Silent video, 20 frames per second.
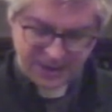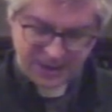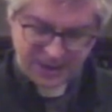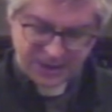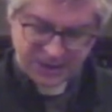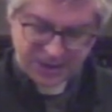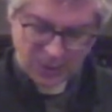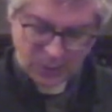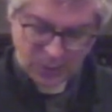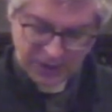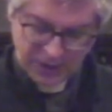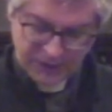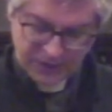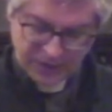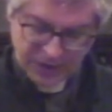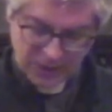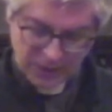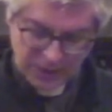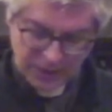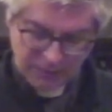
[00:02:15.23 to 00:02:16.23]
So even
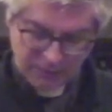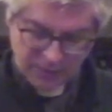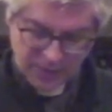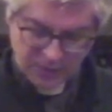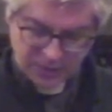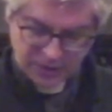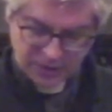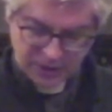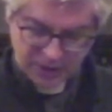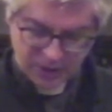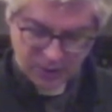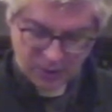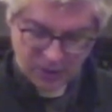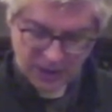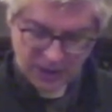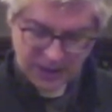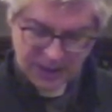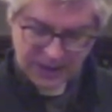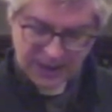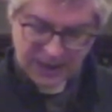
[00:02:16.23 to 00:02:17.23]
though I wrote to you,
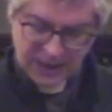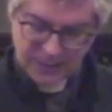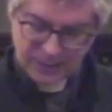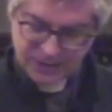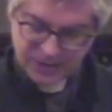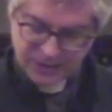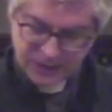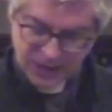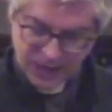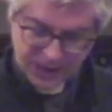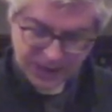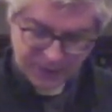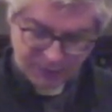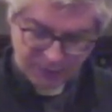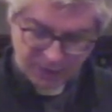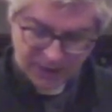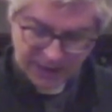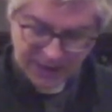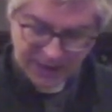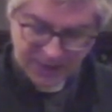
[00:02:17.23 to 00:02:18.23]
it was neither
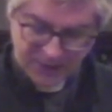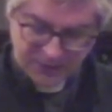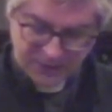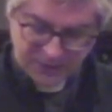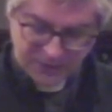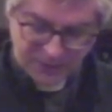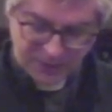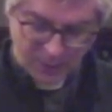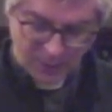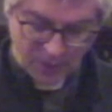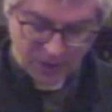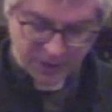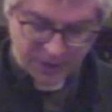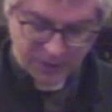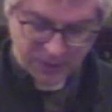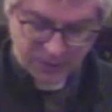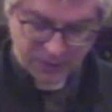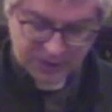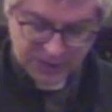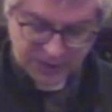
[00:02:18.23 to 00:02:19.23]
on account of the one
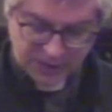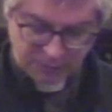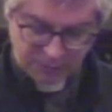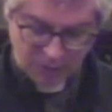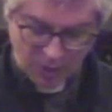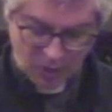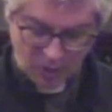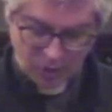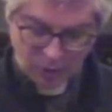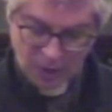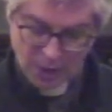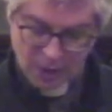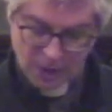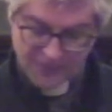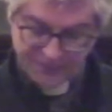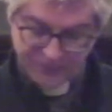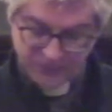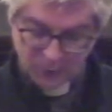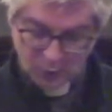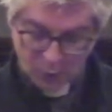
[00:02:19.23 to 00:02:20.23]
who did the wrong,
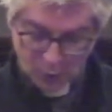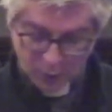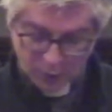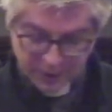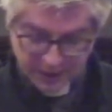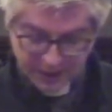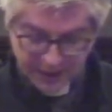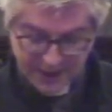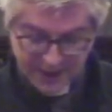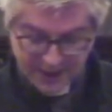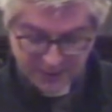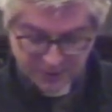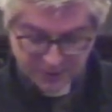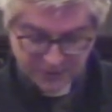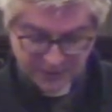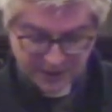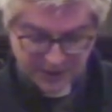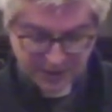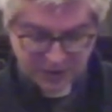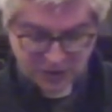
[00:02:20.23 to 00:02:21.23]
nor on account
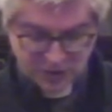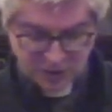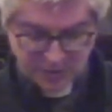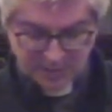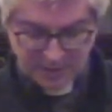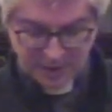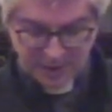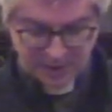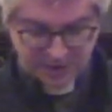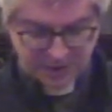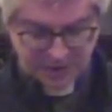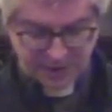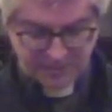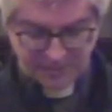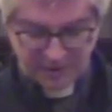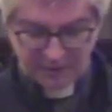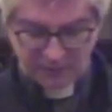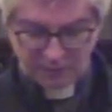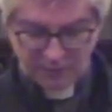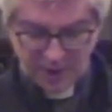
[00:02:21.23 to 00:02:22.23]
of the injured party,
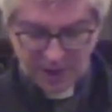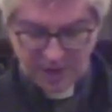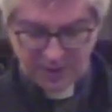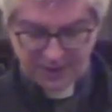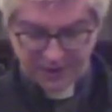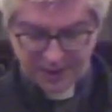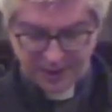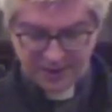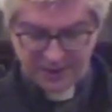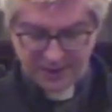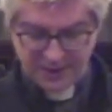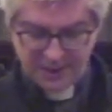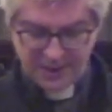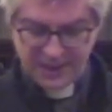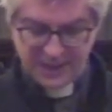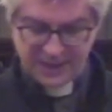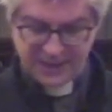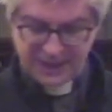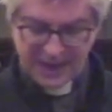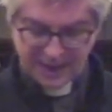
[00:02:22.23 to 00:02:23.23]
but rather
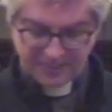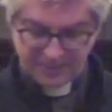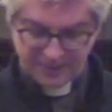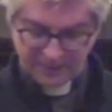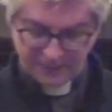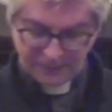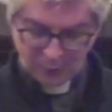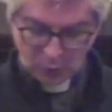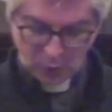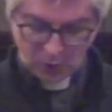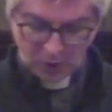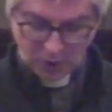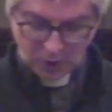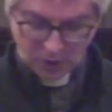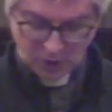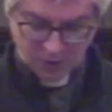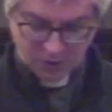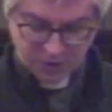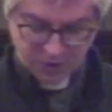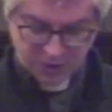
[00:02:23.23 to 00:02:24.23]
that before
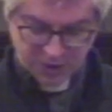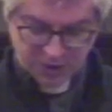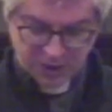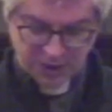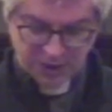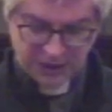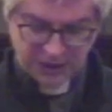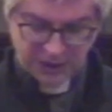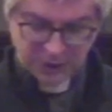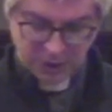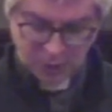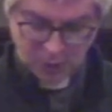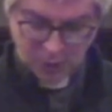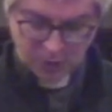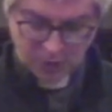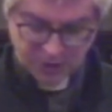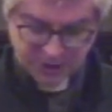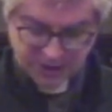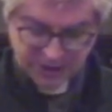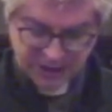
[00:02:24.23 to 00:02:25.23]
God you
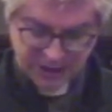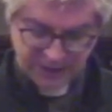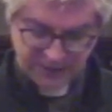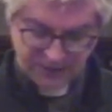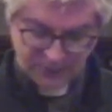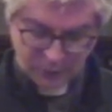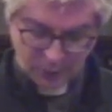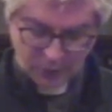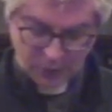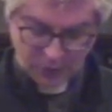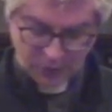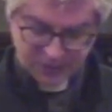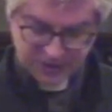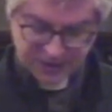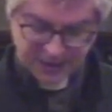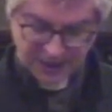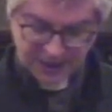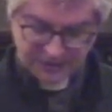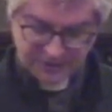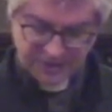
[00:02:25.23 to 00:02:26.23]
could see for
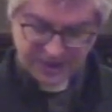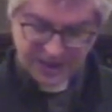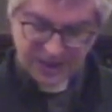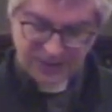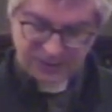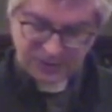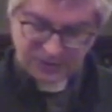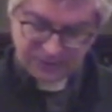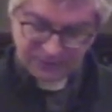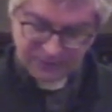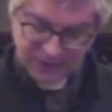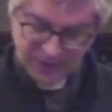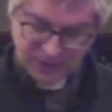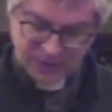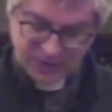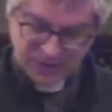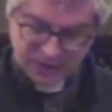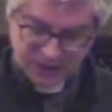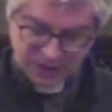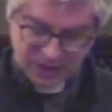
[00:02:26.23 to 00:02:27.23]
yourselves how
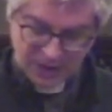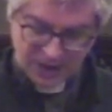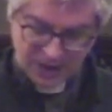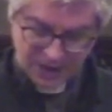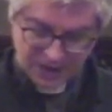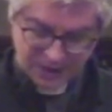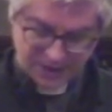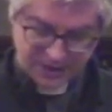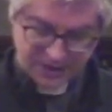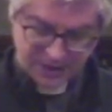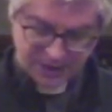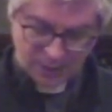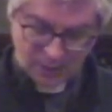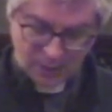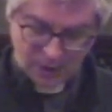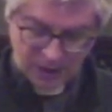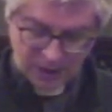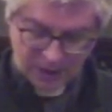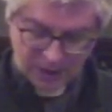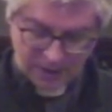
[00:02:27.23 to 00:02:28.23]
devoted to us you
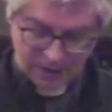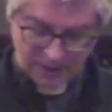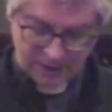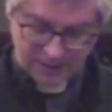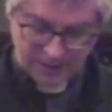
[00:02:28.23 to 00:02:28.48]
are.